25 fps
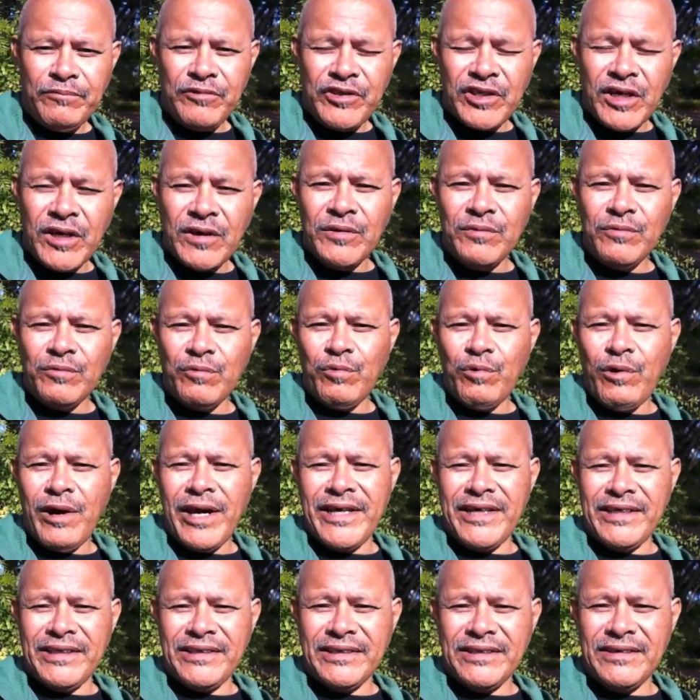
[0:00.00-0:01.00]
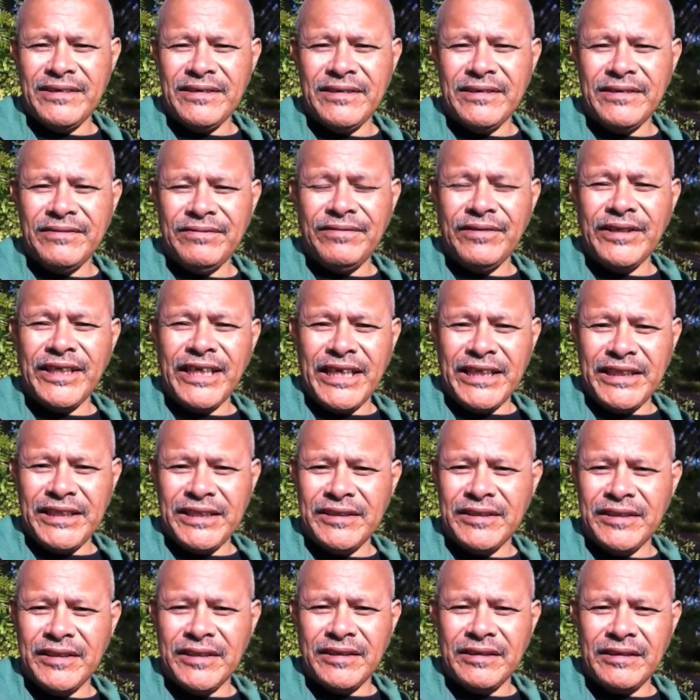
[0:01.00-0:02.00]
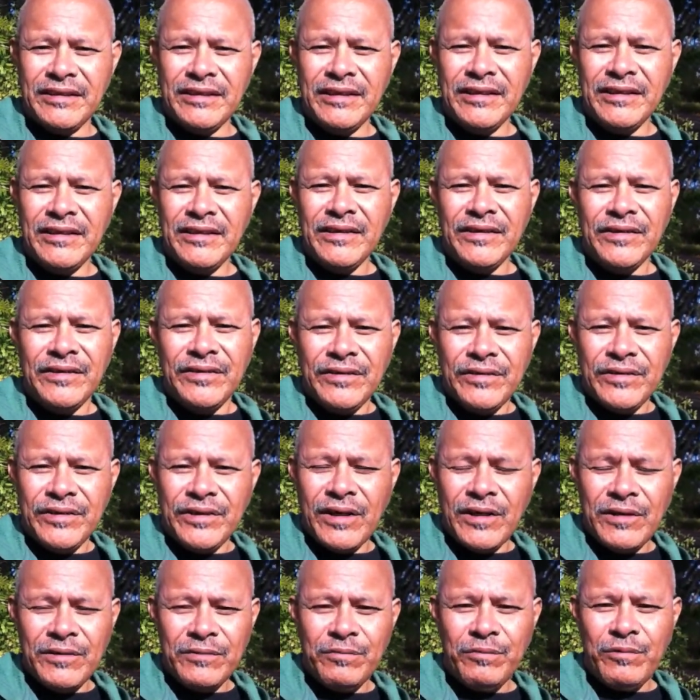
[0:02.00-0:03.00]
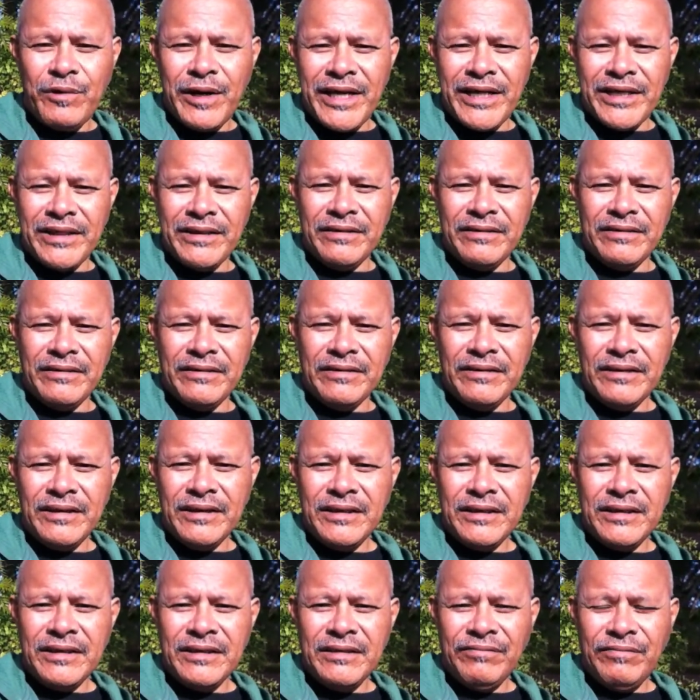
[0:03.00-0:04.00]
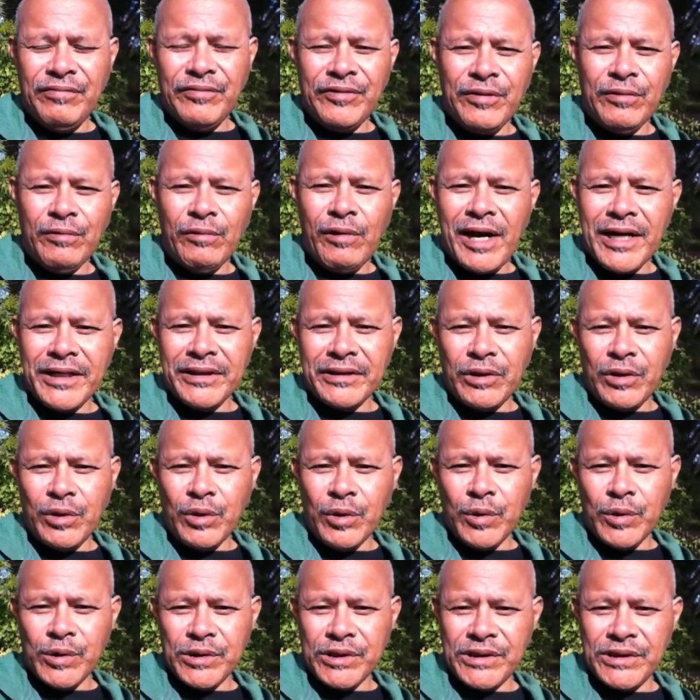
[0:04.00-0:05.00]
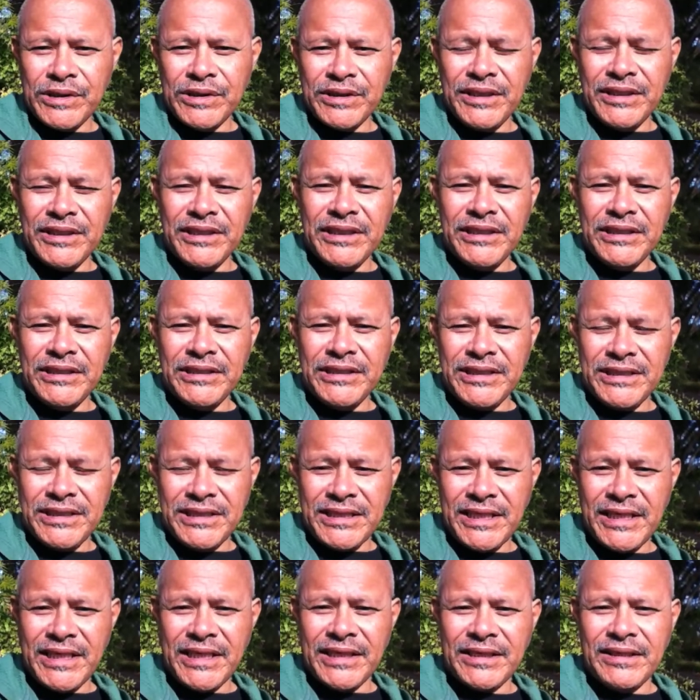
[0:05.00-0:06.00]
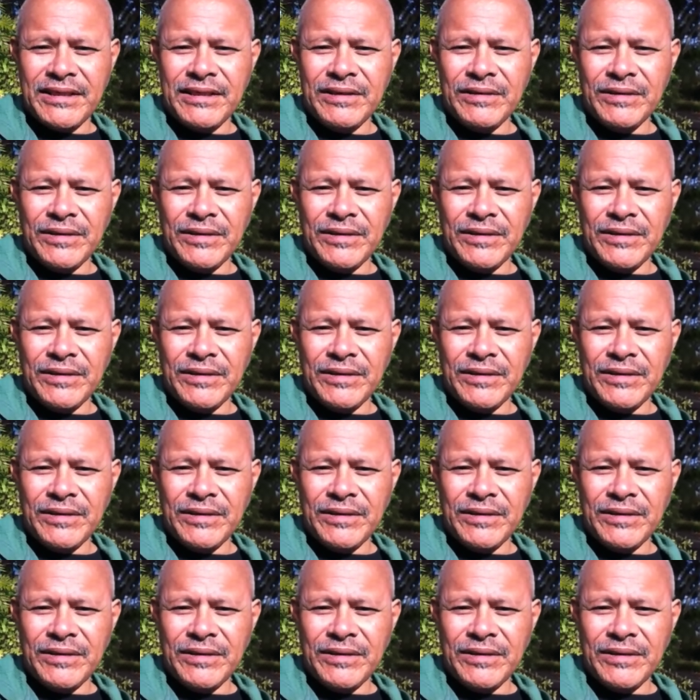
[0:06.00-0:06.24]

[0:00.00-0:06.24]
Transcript: Don't wait for anything. Don't wait for the right course you need to take,